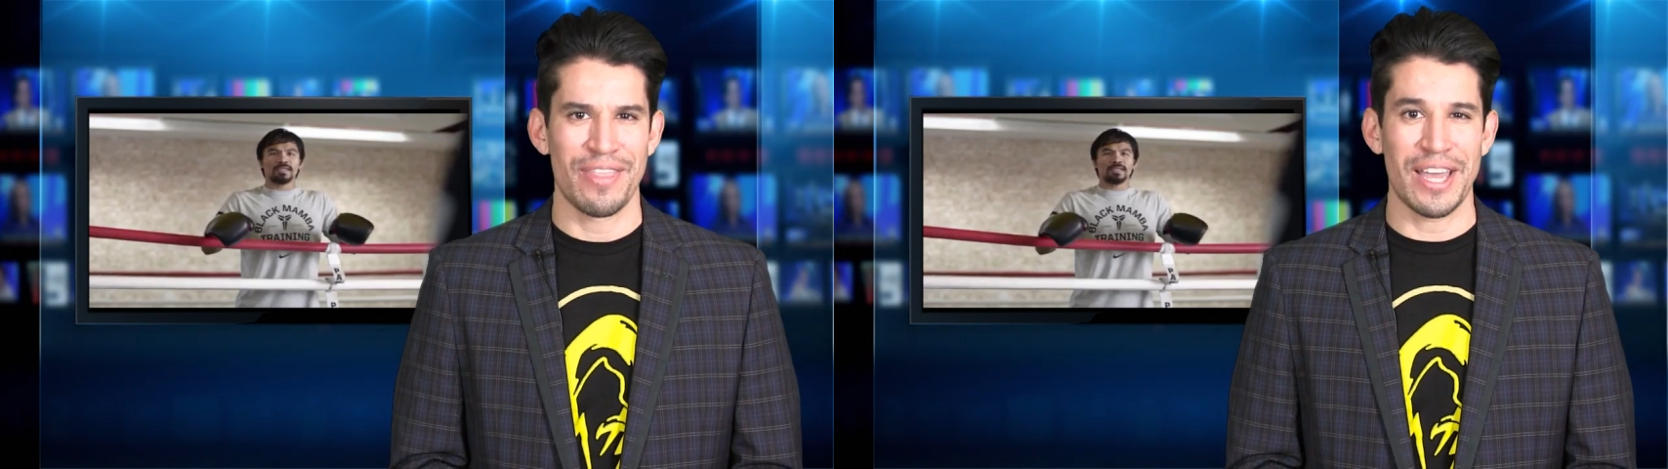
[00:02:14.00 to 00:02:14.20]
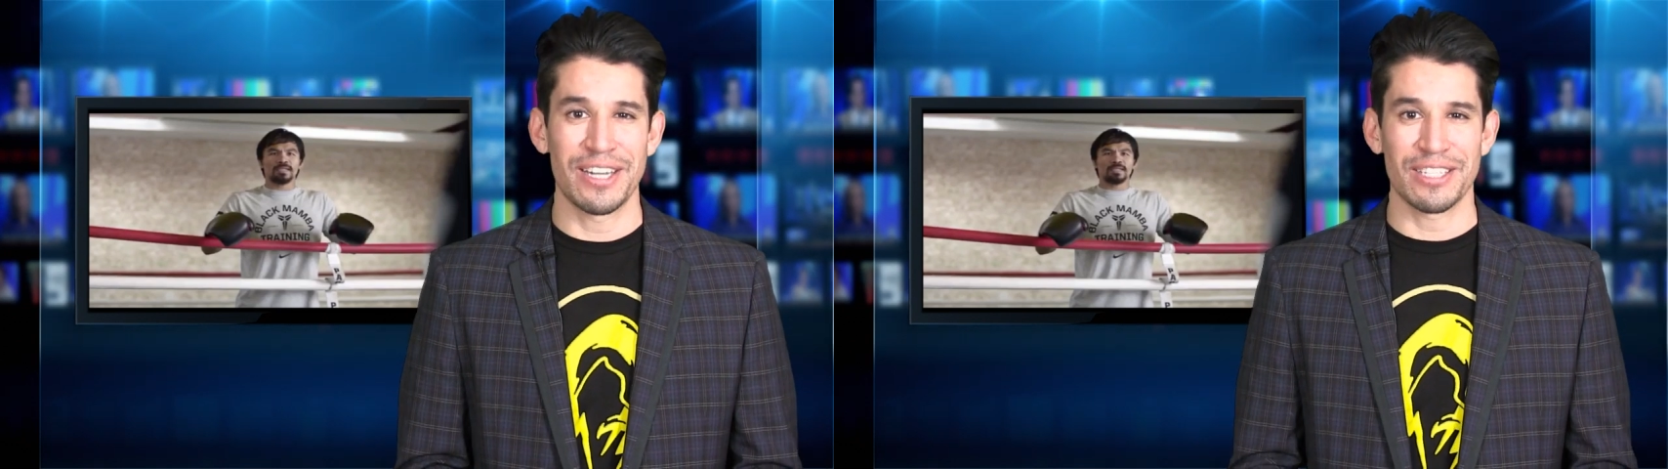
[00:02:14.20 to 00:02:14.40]

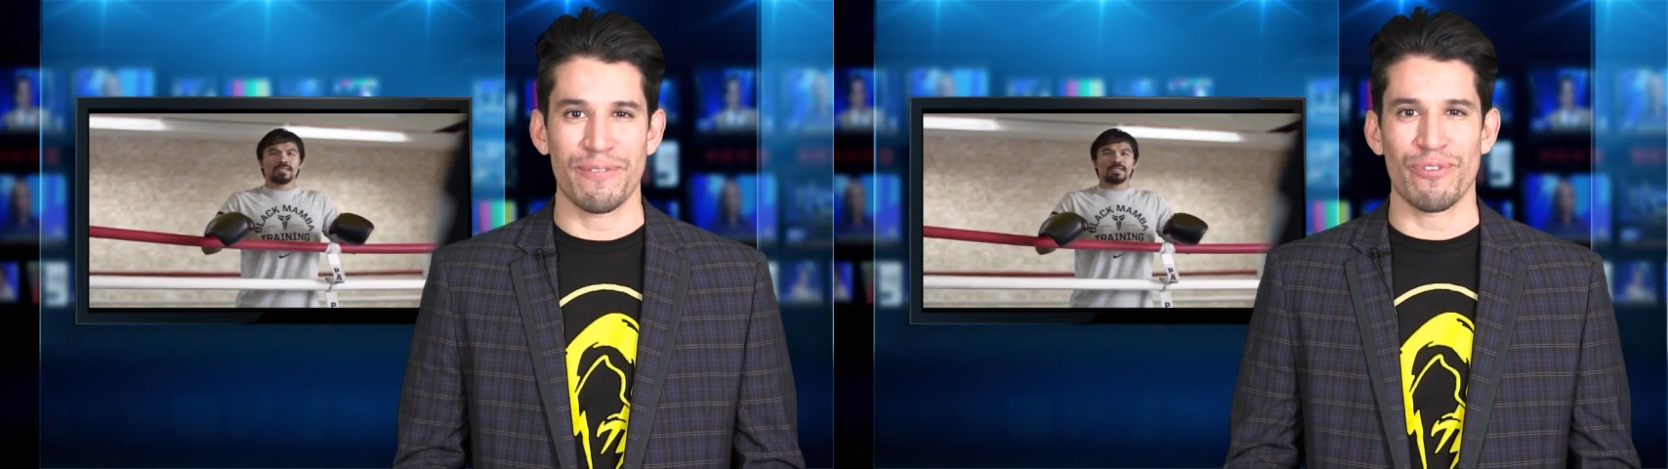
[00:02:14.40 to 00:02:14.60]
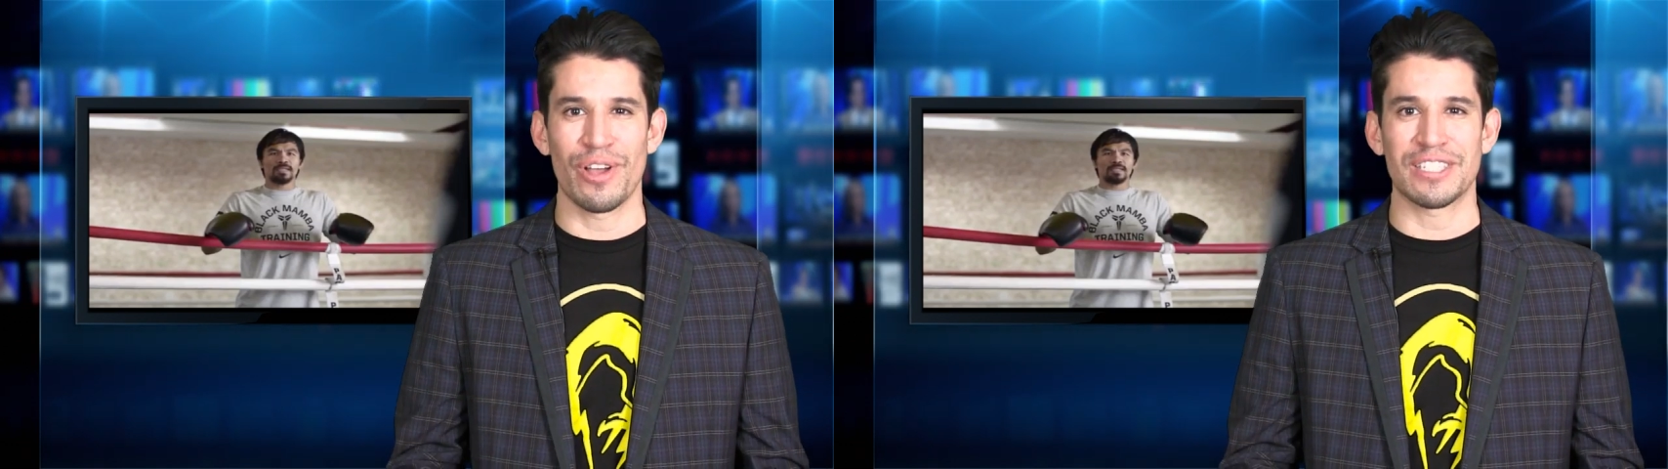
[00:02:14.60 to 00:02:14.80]
That does
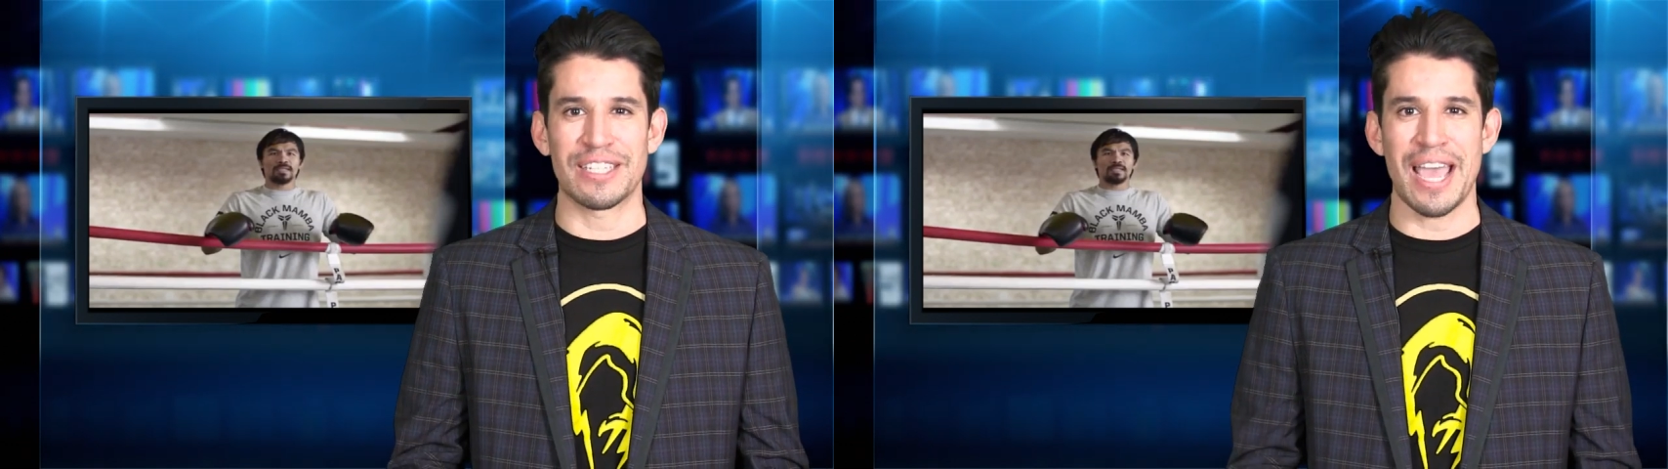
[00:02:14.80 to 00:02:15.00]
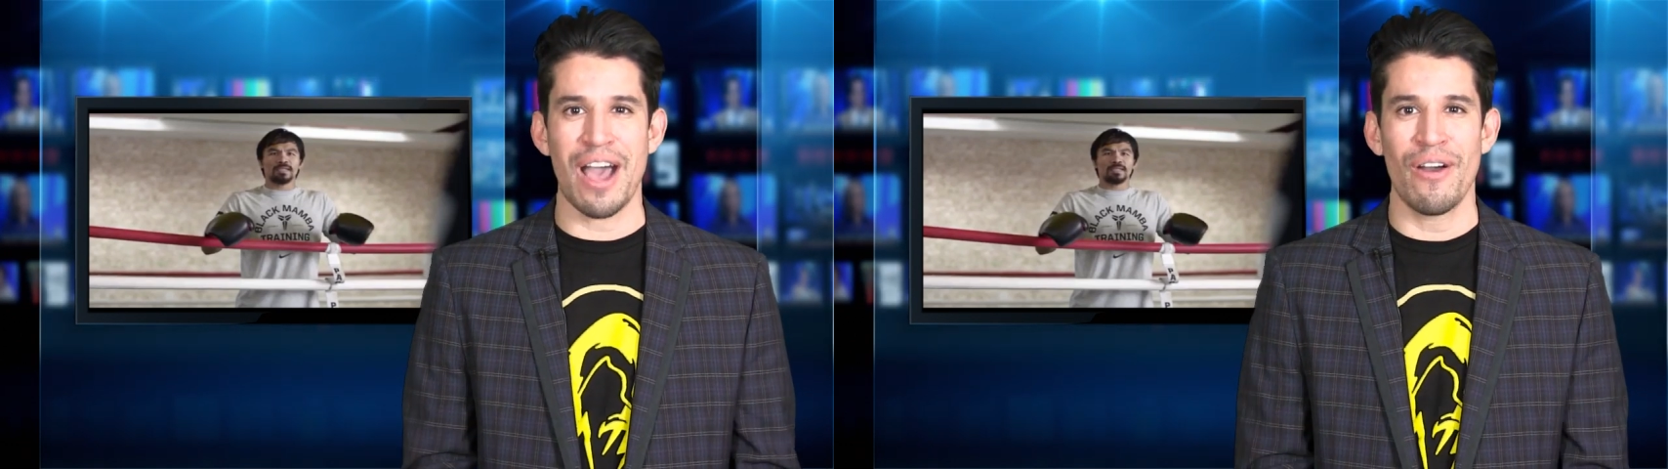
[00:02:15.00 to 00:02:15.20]
it for us
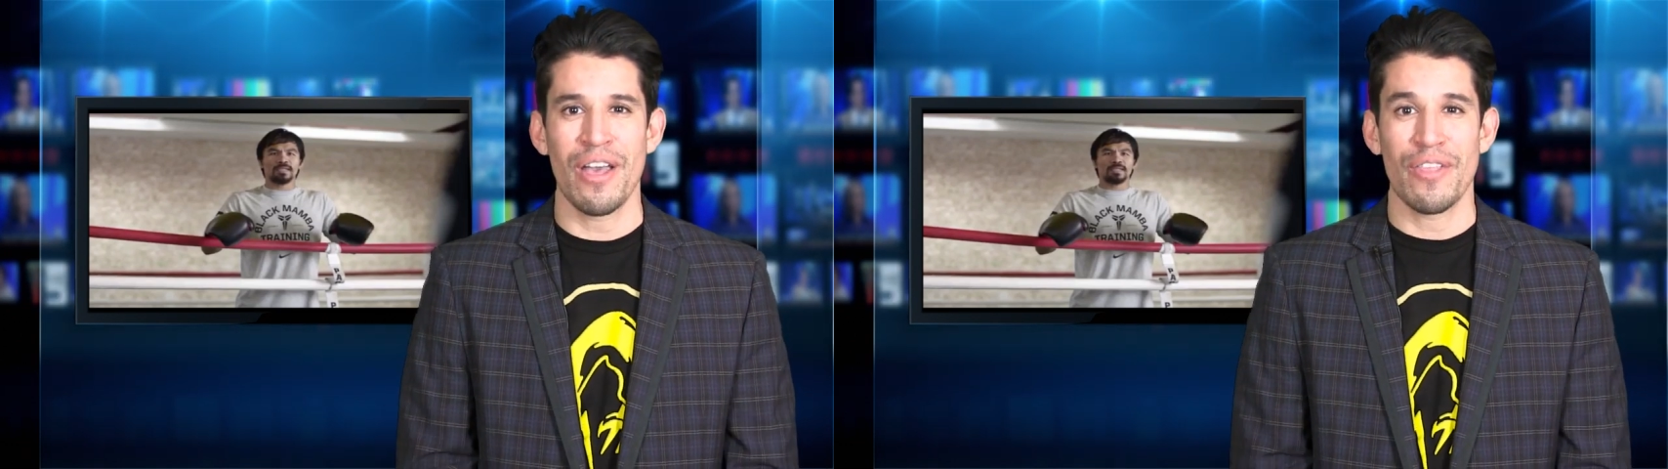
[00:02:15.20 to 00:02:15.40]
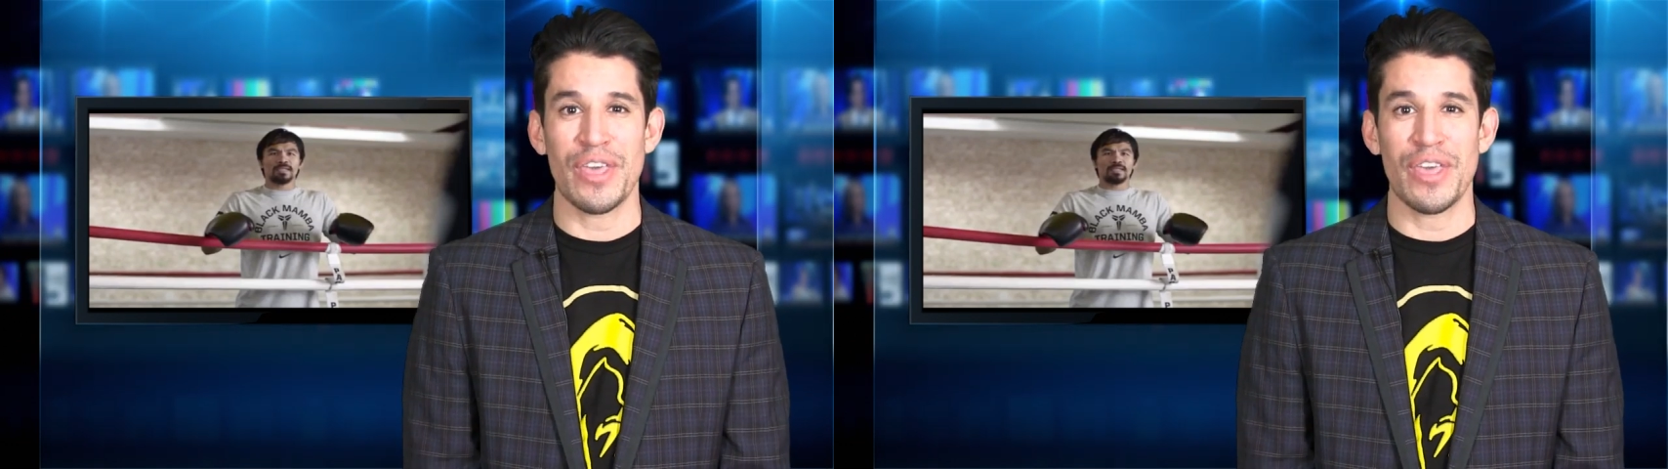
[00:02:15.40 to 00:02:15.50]
now.